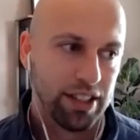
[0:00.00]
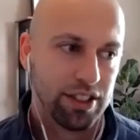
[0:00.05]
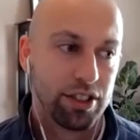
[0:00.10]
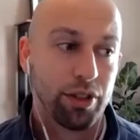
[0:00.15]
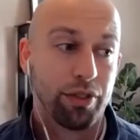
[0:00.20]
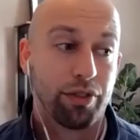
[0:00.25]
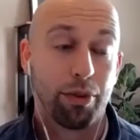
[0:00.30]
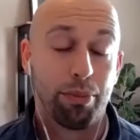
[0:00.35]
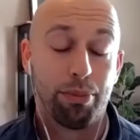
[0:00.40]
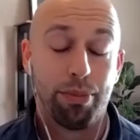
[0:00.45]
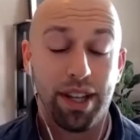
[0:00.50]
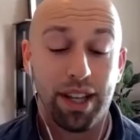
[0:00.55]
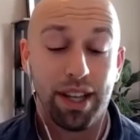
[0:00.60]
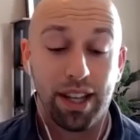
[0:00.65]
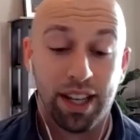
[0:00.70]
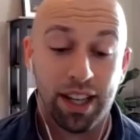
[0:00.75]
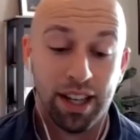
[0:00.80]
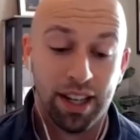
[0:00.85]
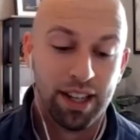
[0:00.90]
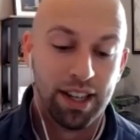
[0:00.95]
And so for
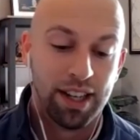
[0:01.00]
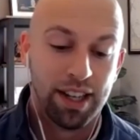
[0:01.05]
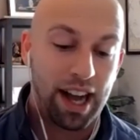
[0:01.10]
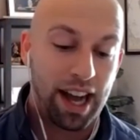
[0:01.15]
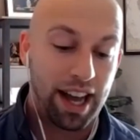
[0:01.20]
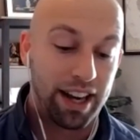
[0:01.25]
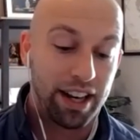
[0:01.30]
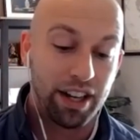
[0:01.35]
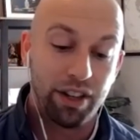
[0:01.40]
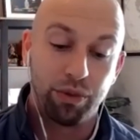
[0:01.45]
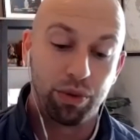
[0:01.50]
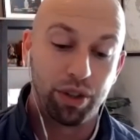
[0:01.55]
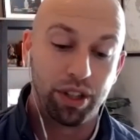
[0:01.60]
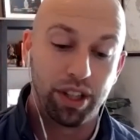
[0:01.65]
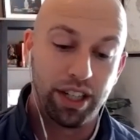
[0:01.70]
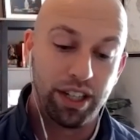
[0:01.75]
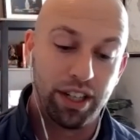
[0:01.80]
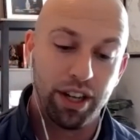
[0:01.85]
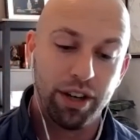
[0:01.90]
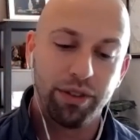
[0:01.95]
me, I didn't
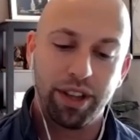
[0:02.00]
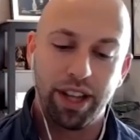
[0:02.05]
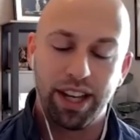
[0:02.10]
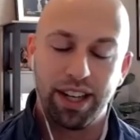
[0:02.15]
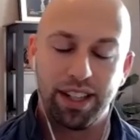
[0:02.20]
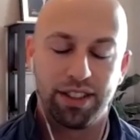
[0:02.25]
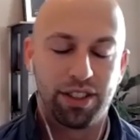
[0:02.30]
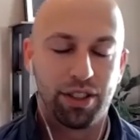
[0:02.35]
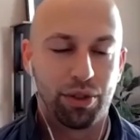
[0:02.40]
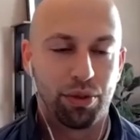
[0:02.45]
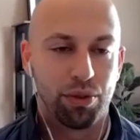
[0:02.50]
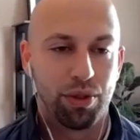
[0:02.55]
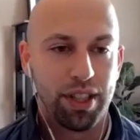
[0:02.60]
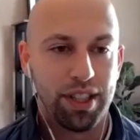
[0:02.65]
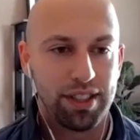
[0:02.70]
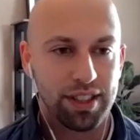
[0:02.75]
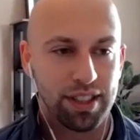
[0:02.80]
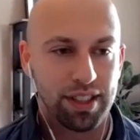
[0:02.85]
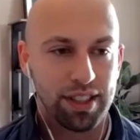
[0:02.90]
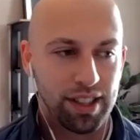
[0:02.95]
really know that until
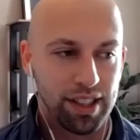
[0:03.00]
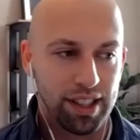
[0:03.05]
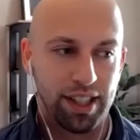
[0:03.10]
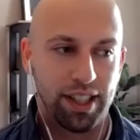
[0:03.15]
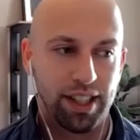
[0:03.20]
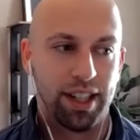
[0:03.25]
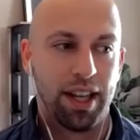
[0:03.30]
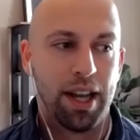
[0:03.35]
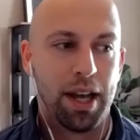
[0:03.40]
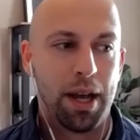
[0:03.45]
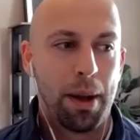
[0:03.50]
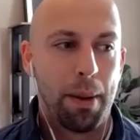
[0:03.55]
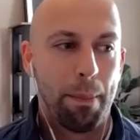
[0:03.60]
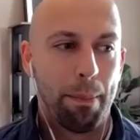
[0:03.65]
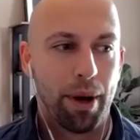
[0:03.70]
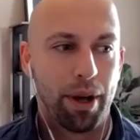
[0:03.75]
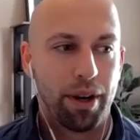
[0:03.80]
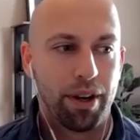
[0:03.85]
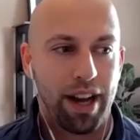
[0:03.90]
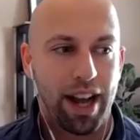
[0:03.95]
recently
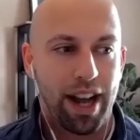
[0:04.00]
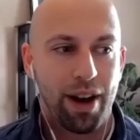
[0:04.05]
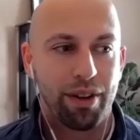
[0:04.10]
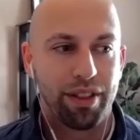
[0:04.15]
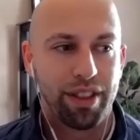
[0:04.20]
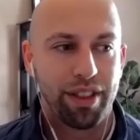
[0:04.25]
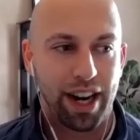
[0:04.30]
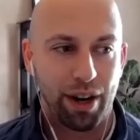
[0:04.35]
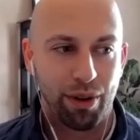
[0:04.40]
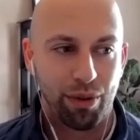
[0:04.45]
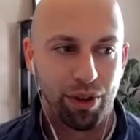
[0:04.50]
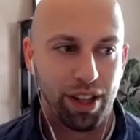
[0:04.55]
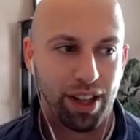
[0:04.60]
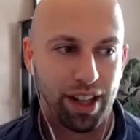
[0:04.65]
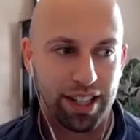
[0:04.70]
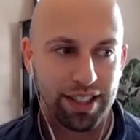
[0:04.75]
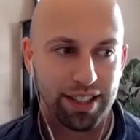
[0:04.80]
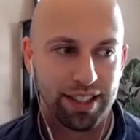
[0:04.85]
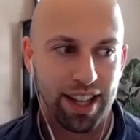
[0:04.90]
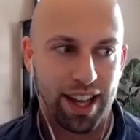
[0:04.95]
but now that I
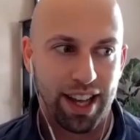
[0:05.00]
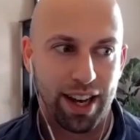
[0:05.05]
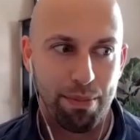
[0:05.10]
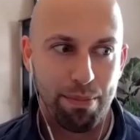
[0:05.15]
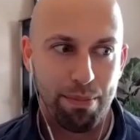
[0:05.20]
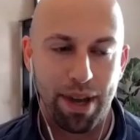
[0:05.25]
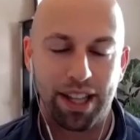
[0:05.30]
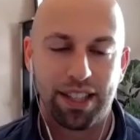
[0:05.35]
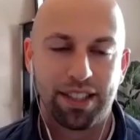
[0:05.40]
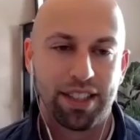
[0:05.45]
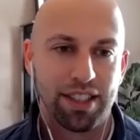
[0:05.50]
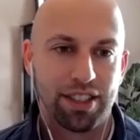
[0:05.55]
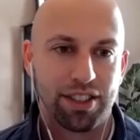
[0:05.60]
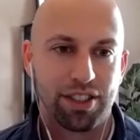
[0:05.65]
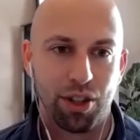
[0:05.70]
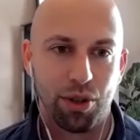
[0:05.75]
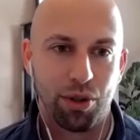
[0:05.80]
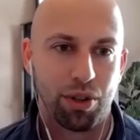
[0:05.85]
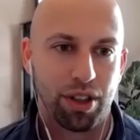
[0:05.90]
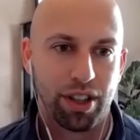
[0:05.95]
realize that, it makes it
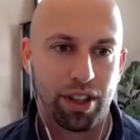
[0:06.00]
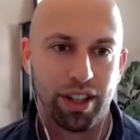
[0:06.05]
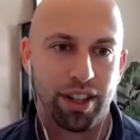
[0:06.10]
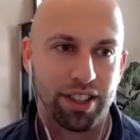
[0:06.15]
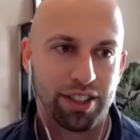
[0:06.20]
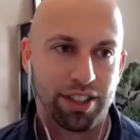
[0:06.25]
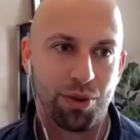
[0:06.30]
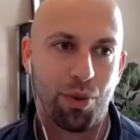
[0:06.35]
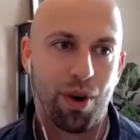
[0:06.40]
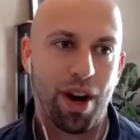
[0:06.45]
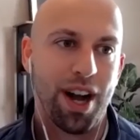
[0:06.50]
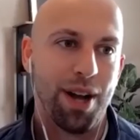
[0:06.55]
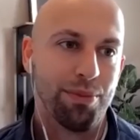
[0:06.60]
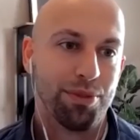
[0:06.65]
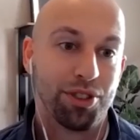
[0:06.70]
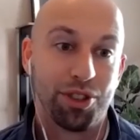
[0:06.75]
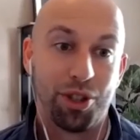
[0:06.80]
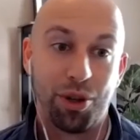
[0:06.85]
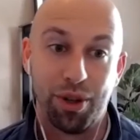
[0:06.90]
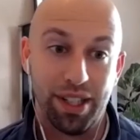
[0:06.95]
so clear as to why
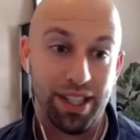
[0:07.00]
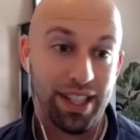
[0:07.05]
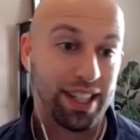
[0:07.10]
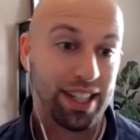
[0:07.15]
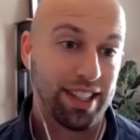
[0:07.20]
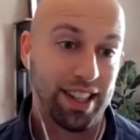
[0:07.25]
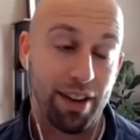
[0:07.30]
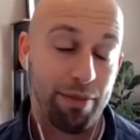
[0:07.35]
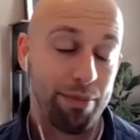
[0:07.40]
I'm so addicted.